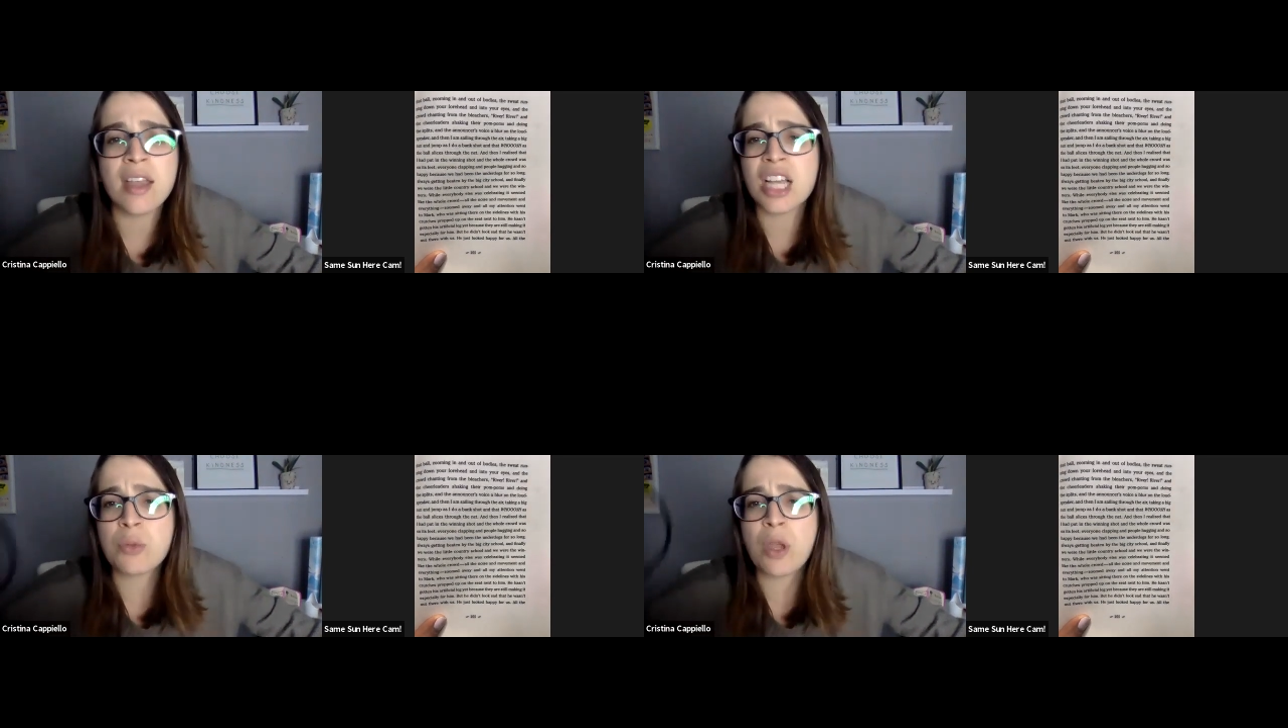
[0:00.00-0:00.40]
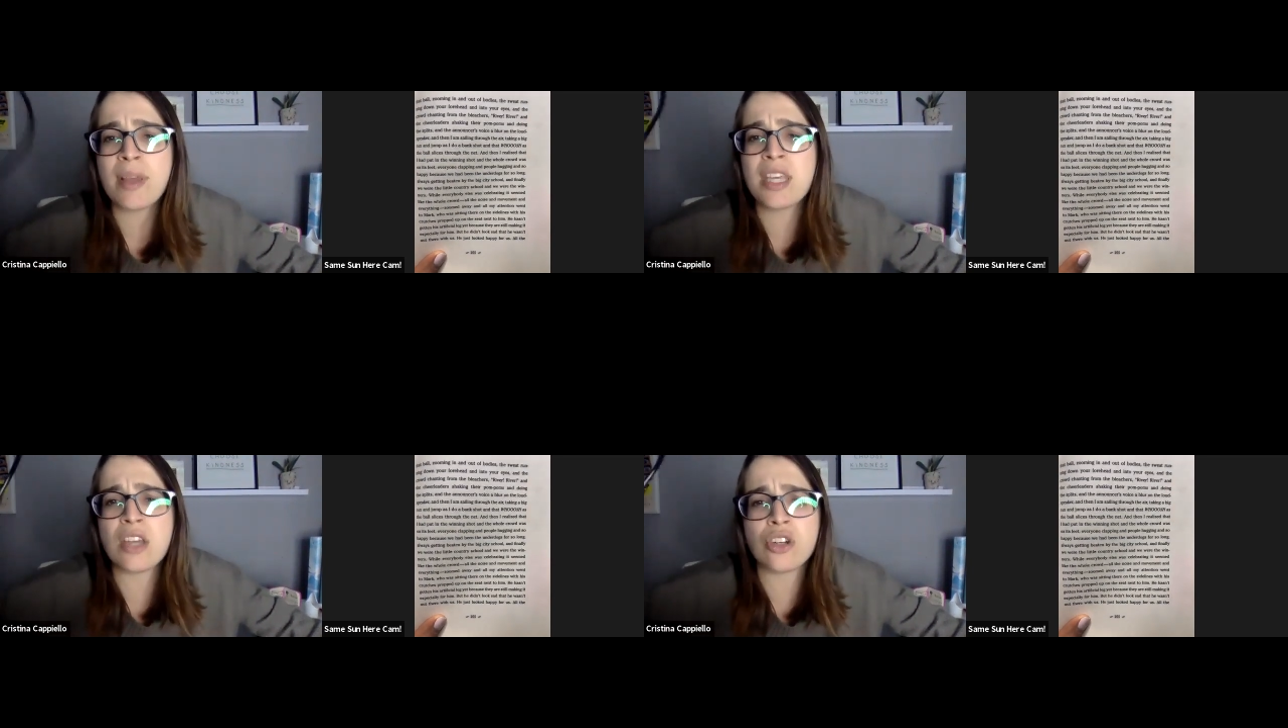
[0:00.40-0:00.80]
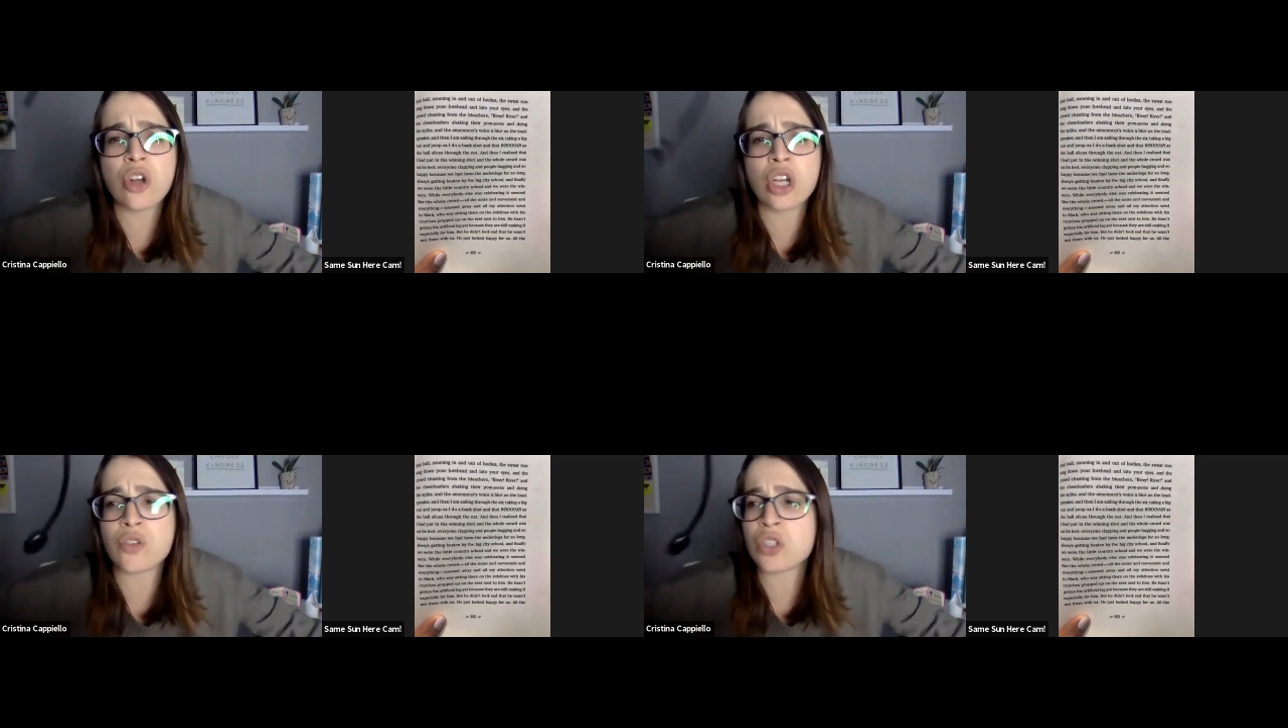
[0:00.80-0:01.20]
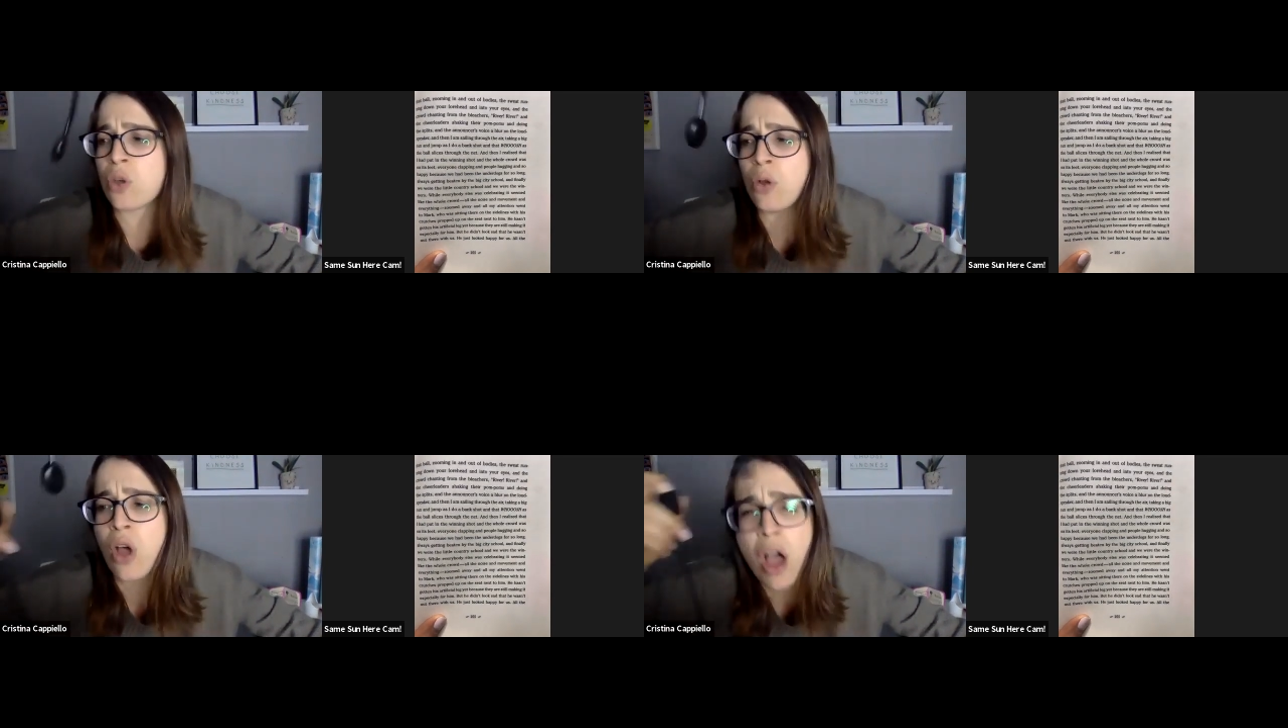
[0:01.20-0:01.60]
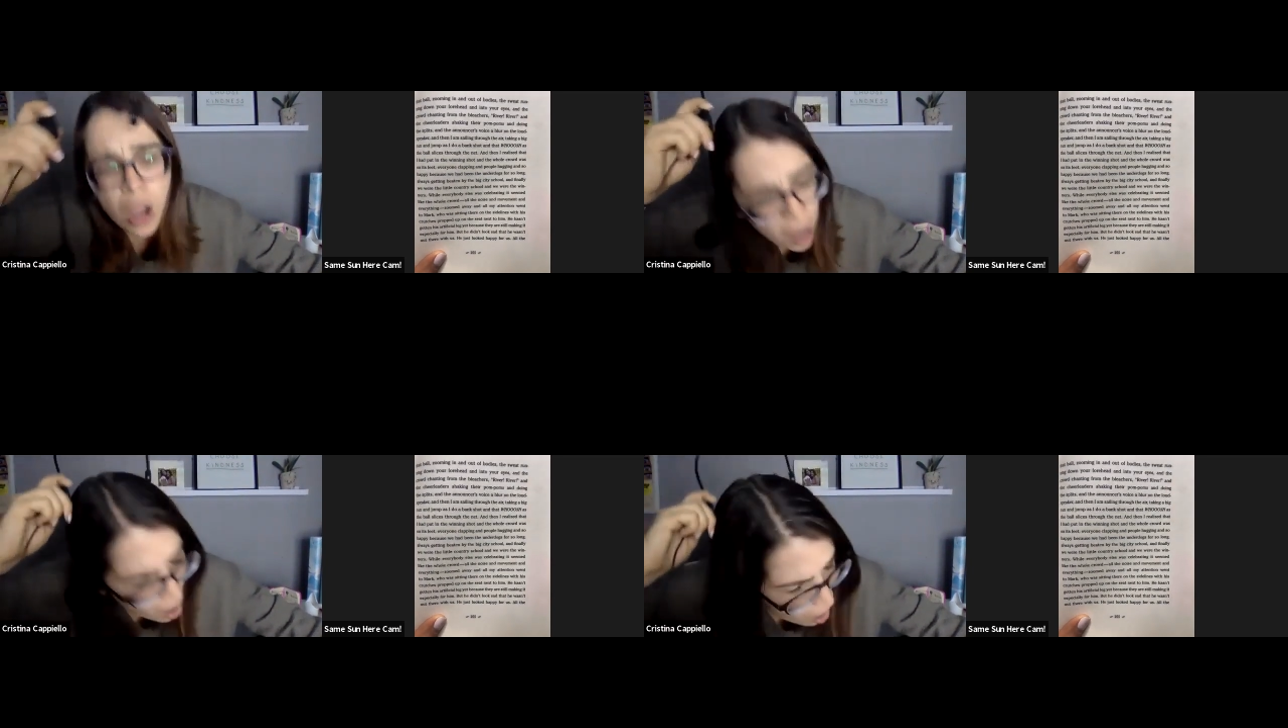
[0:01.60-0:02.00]
because we had been the underdogs for so
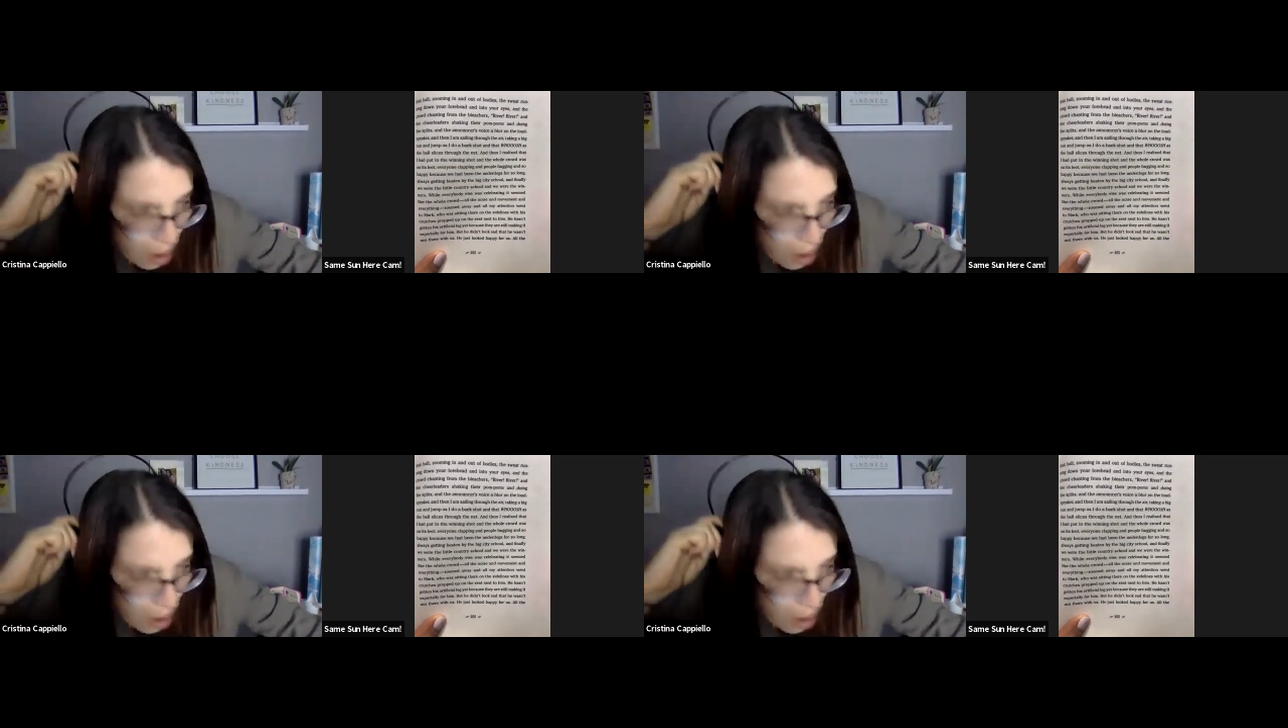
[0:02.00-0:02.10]
long.